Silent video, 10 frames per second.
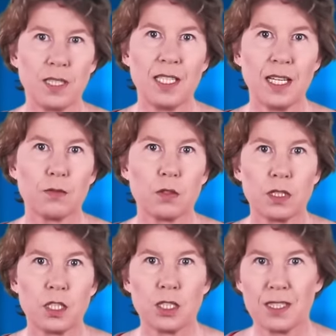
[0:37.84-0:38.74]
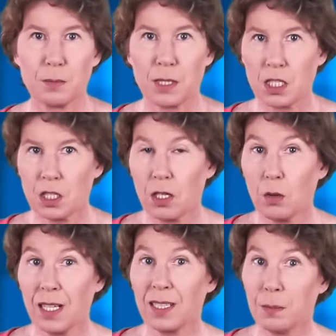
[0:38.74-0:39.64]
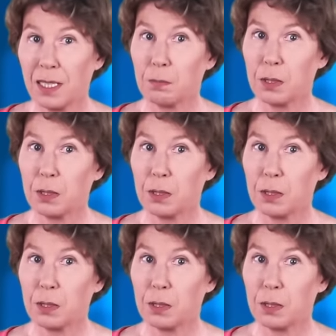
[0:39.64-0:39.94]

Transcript: the average is much lower among